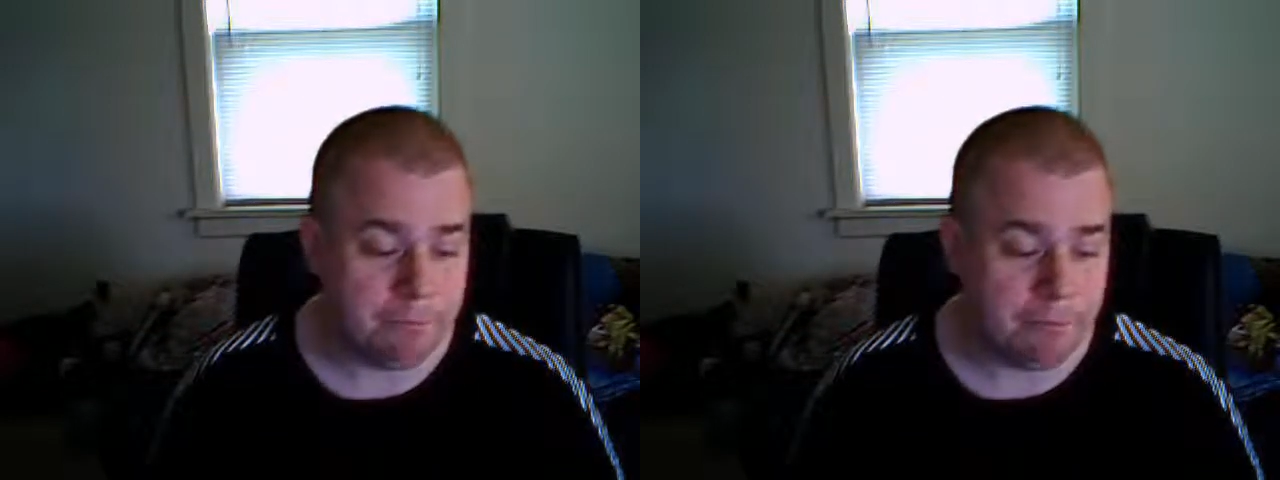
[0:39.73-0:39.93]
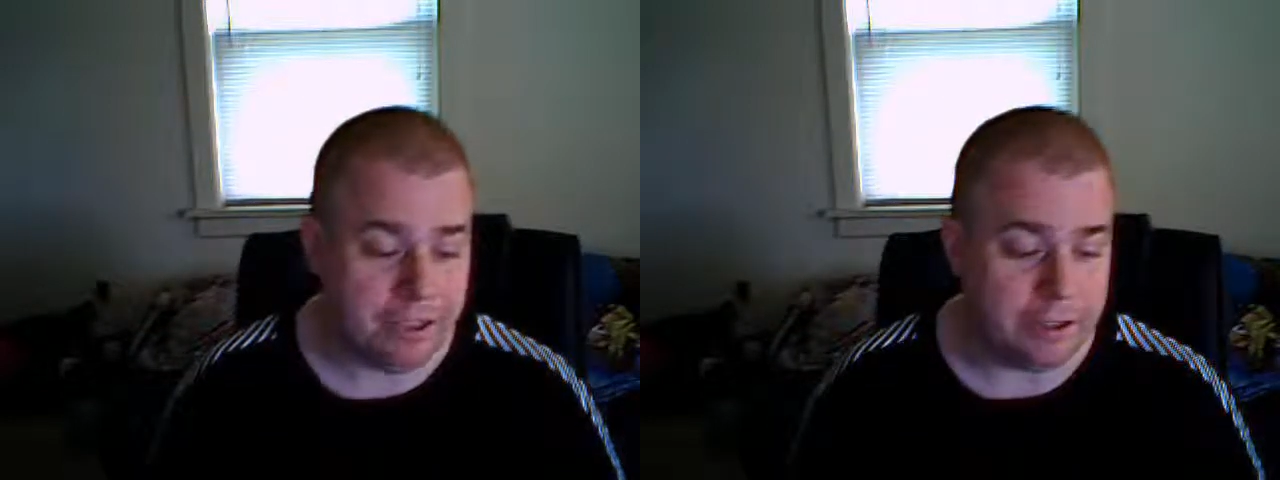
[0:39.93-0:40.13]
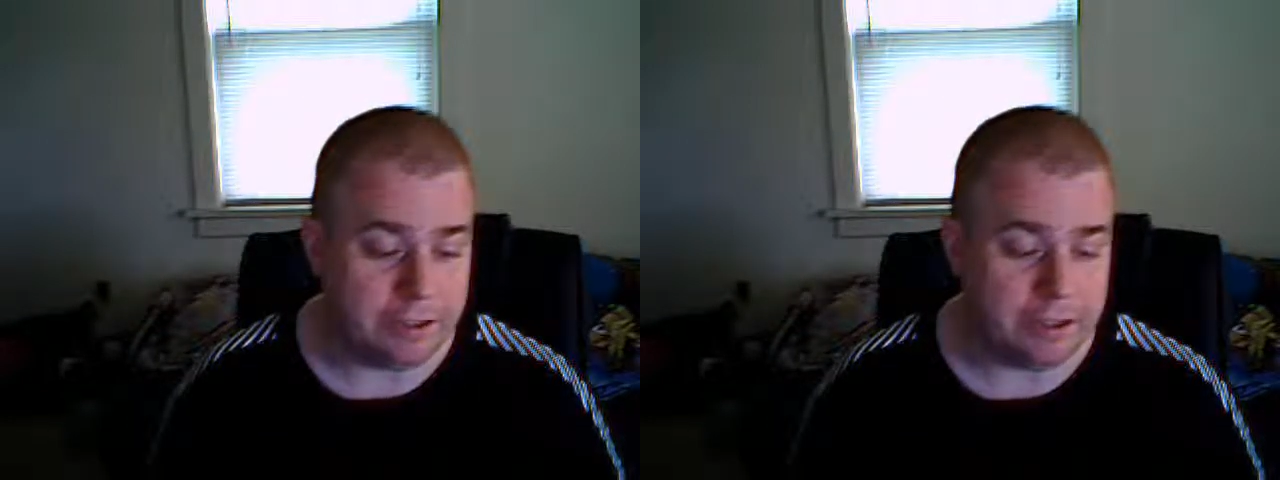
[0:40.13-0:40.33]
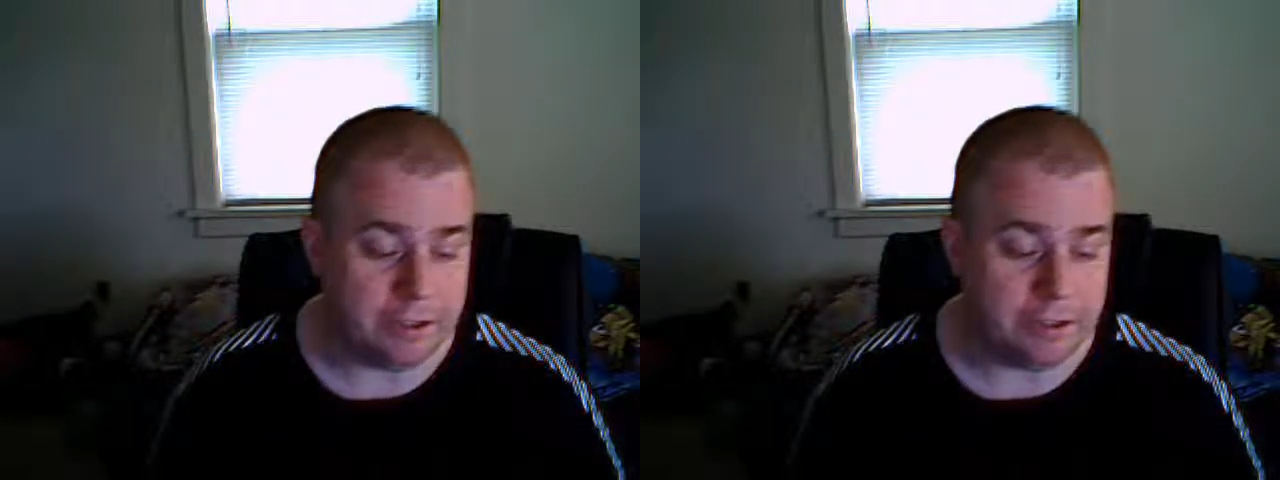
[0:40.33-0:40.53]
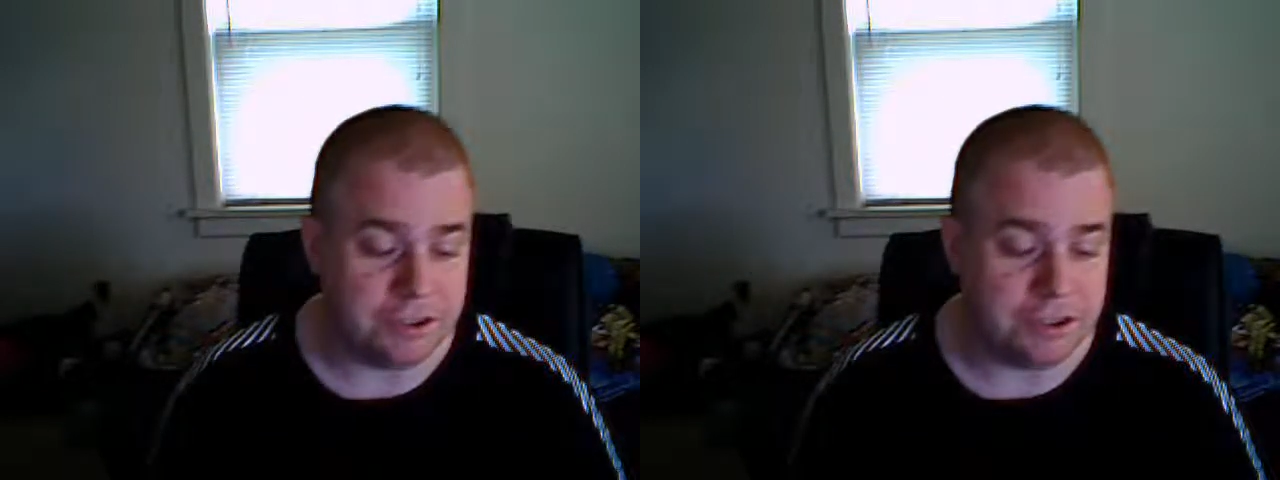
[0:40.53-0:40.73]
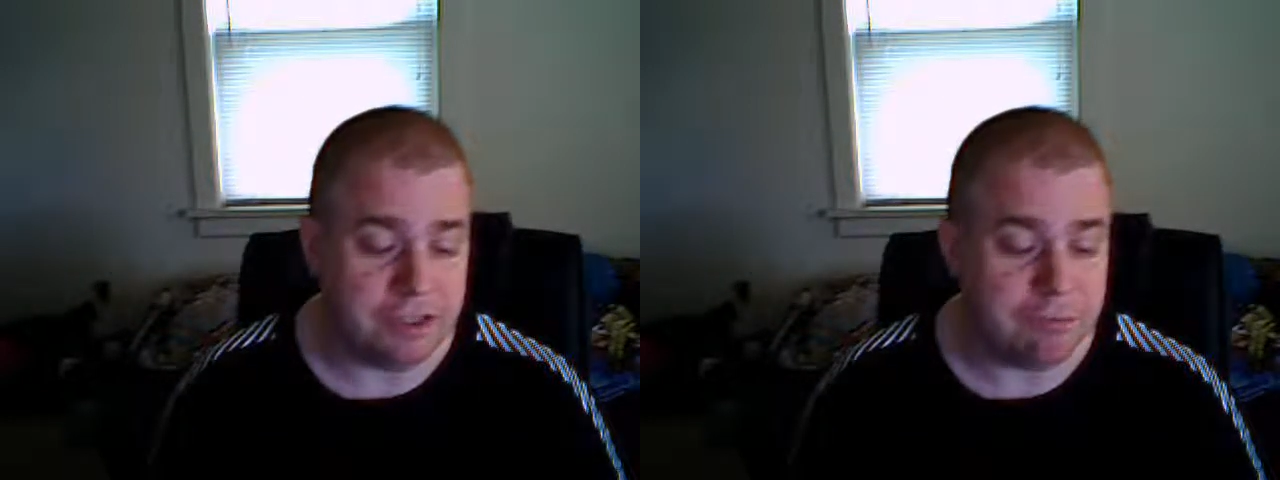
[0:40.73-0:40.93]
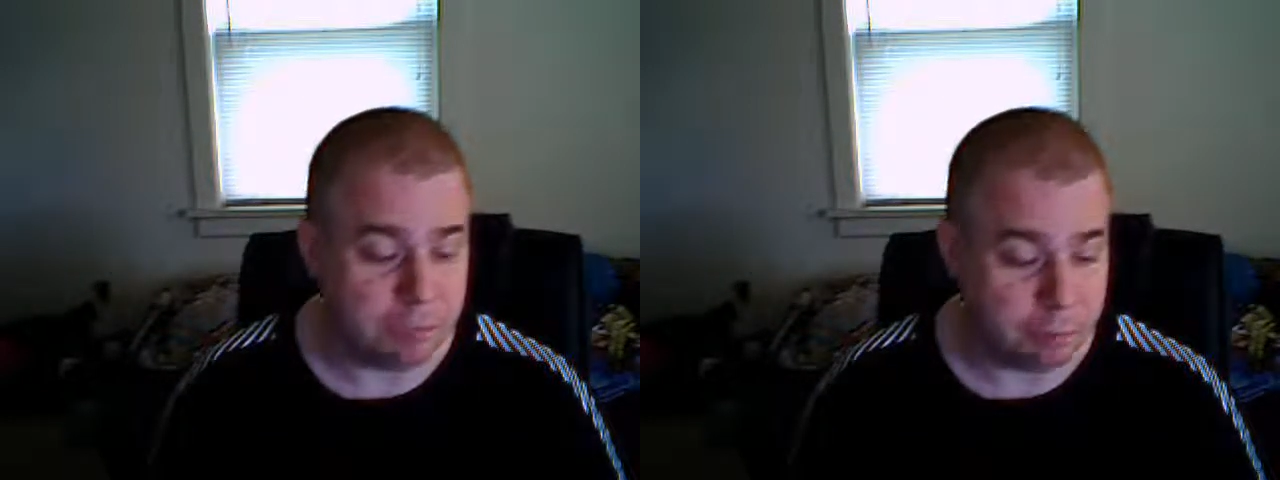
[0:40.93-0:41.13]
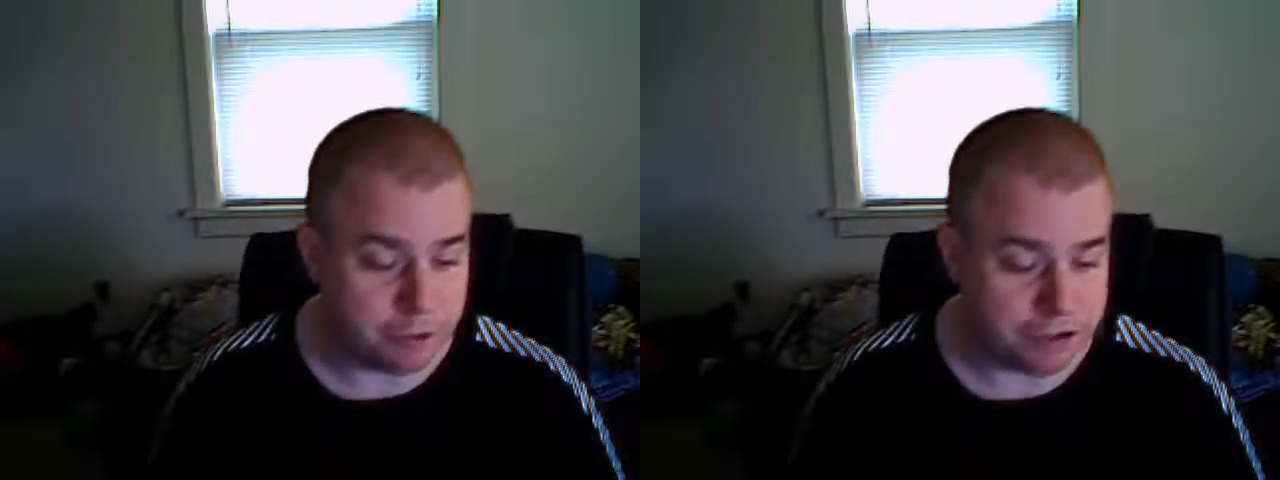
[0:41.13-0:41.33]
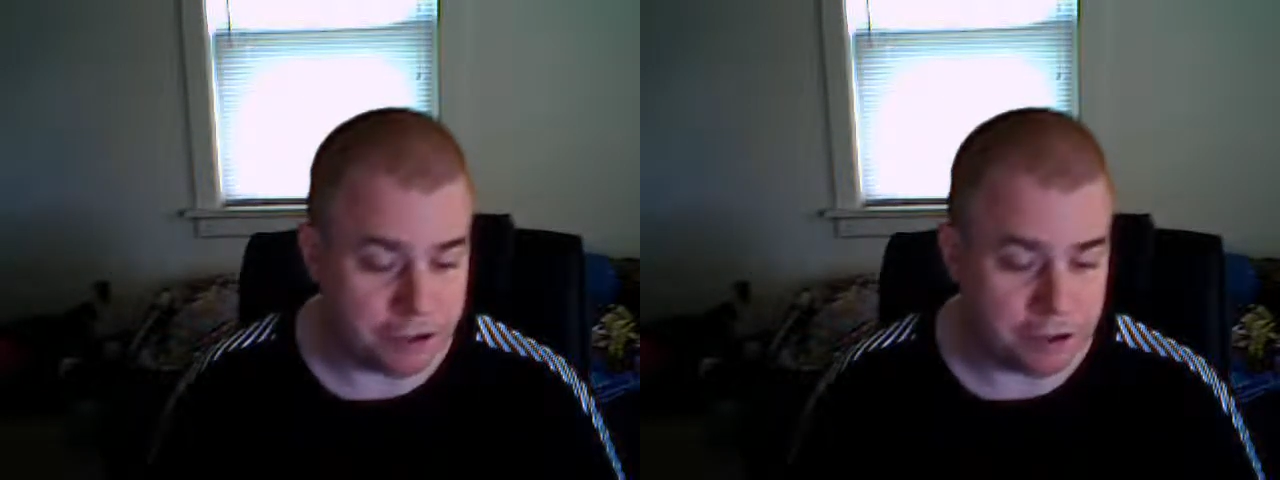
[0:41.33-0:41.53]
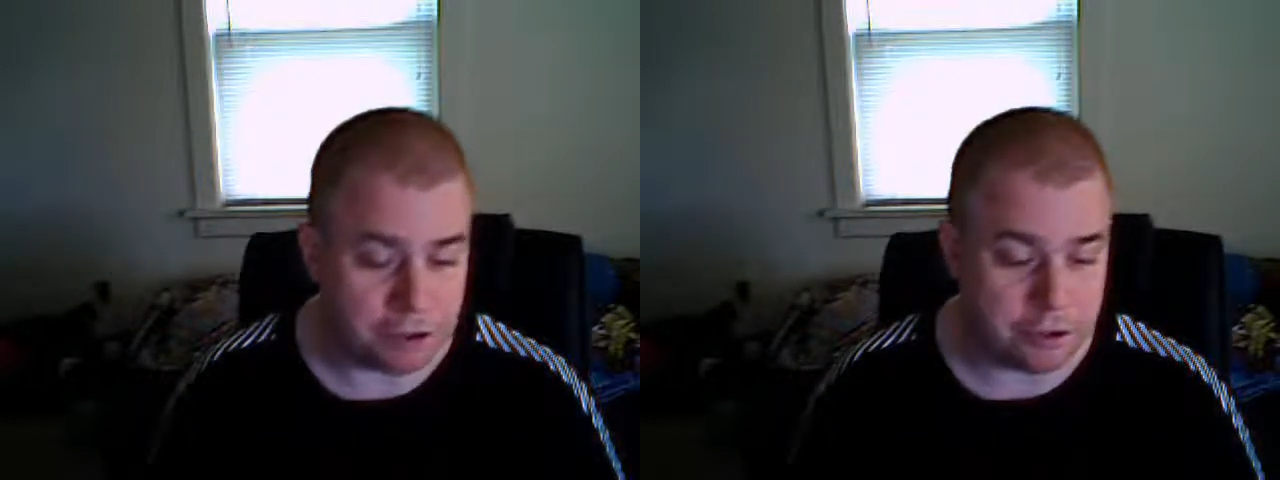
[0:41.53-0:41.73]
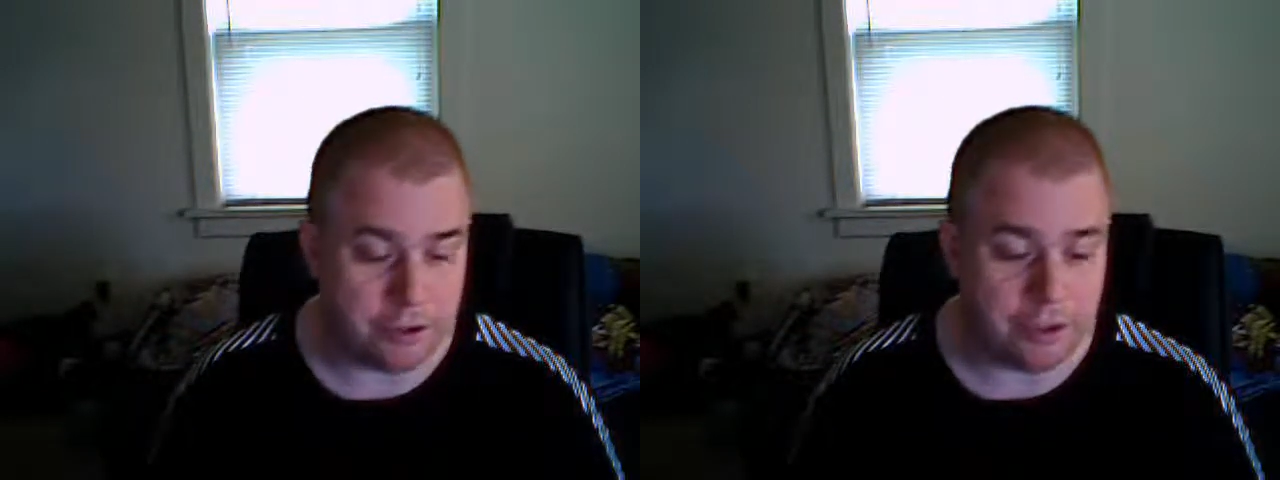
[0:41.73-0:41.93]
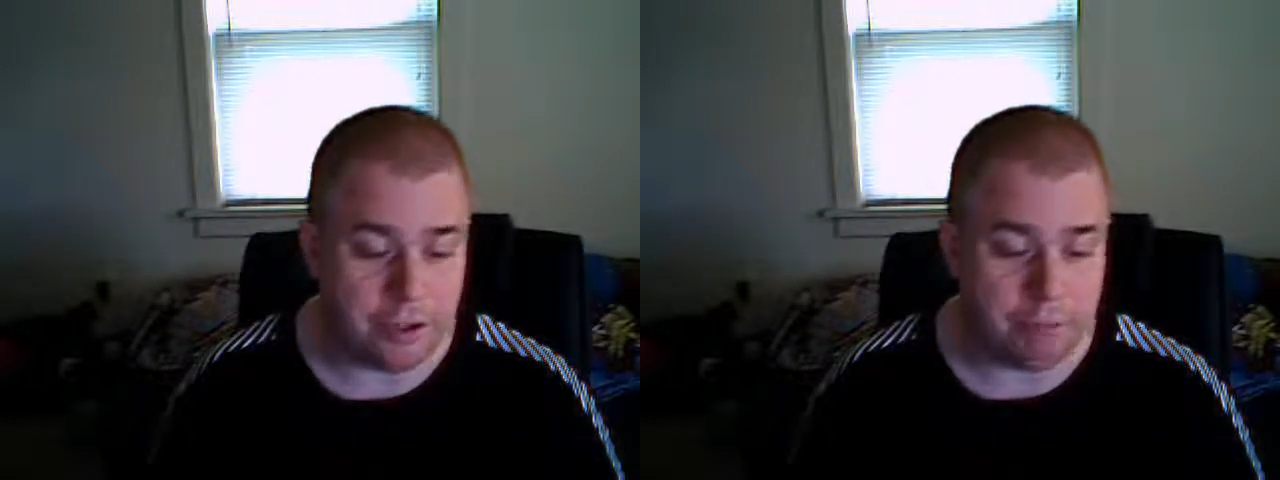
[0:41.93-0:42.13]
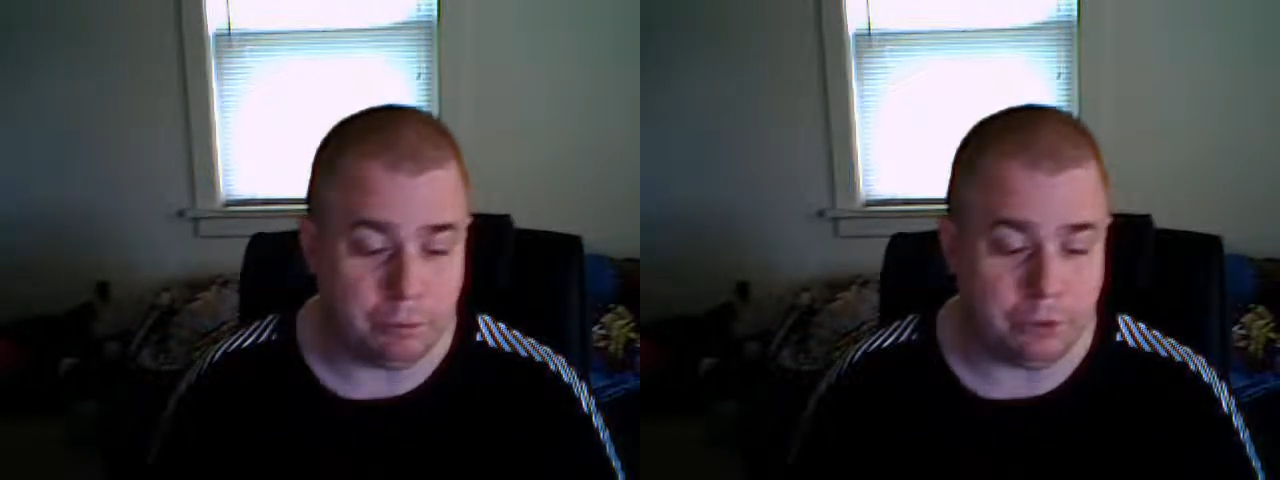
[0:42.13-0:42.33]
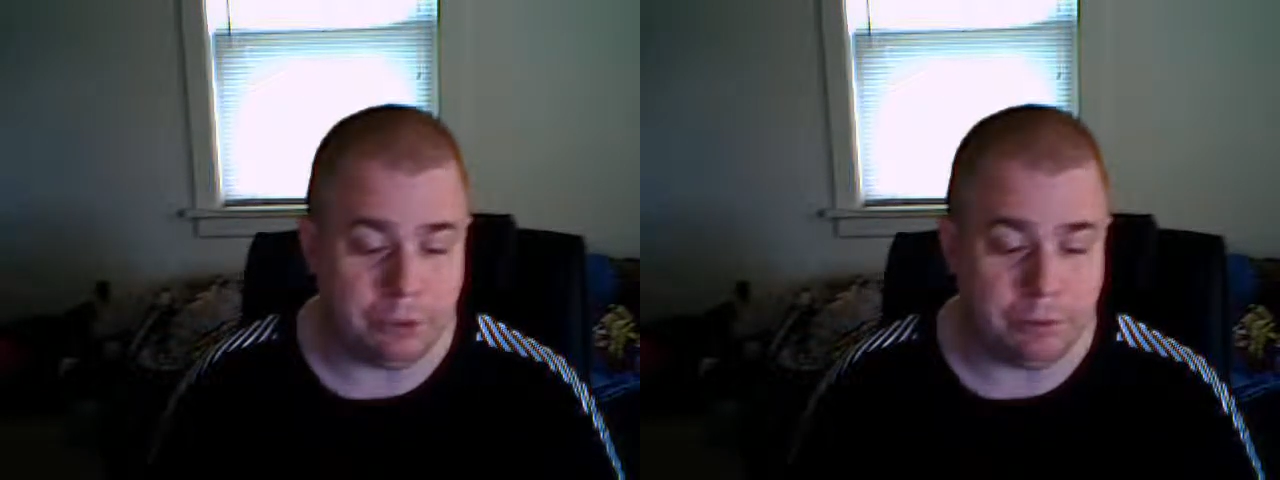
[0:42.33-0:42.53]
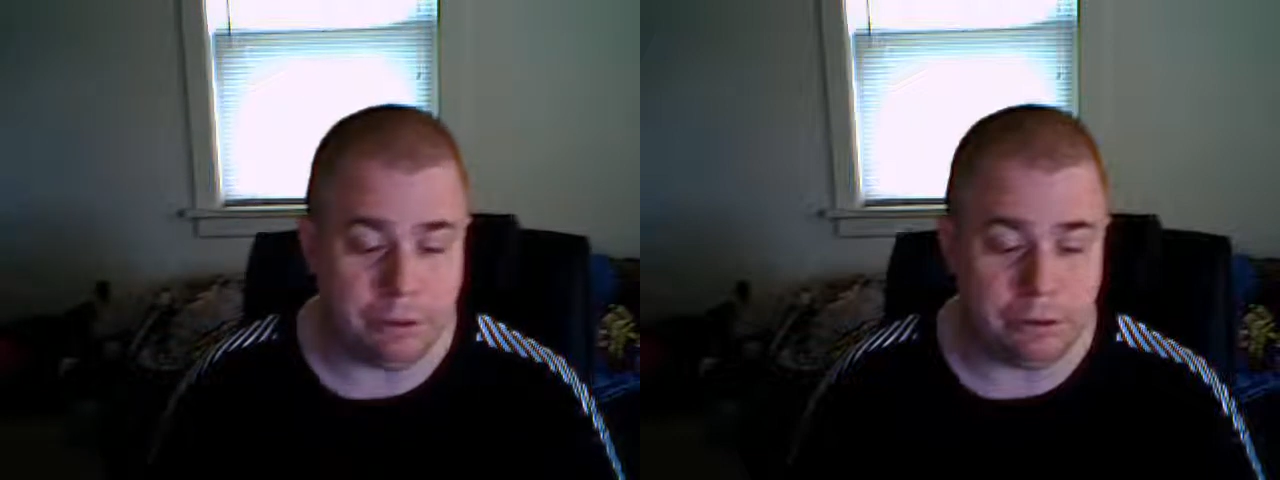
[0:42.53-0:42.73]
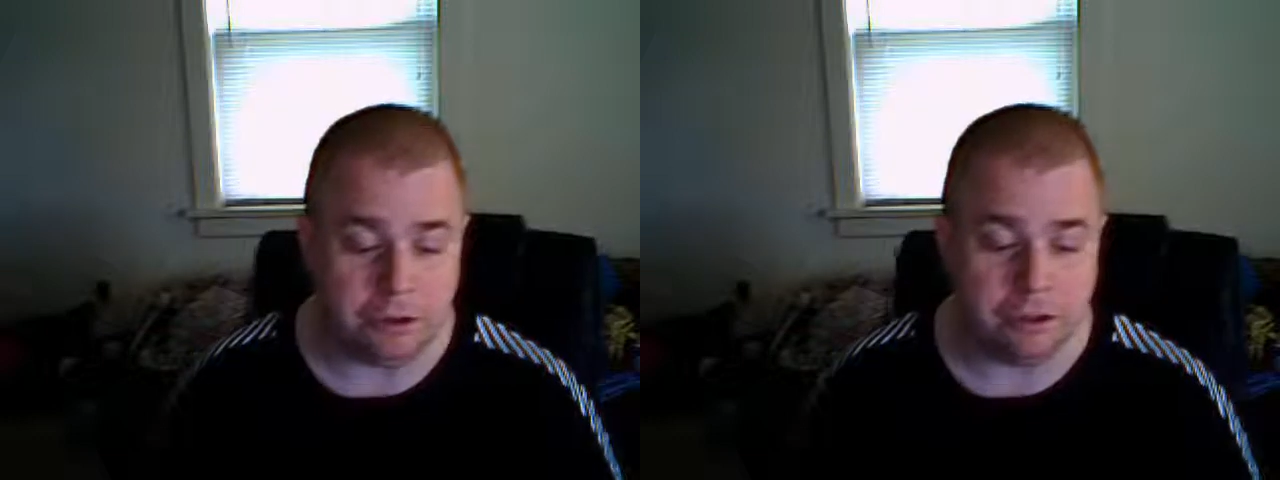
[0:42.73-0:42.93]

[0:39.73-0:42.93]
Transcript: It's a deceitful procedure that brings about